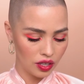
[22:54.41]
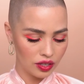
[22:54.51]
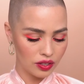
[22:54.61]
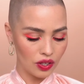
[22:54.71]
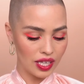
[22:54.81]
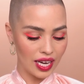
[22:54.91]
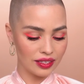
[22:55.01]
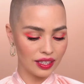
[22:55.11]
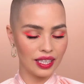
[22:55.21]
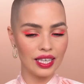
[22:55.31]
So
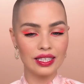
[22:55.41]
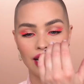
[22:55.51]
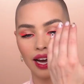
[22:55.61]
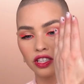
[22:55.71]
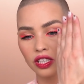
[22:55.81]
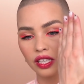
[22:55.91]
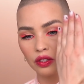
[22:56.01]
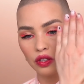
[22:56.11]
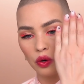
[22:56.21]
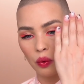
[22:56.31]
yes, it is
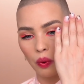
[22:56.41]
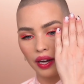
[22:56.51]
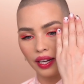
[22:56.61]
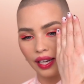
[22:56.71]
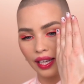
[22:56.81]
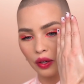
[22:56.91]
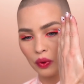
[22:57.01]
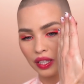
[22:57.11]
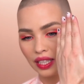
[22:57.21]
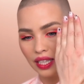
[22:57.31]
actually quite
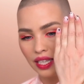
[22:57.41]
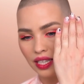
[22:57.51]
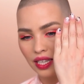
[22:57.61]
liquidy.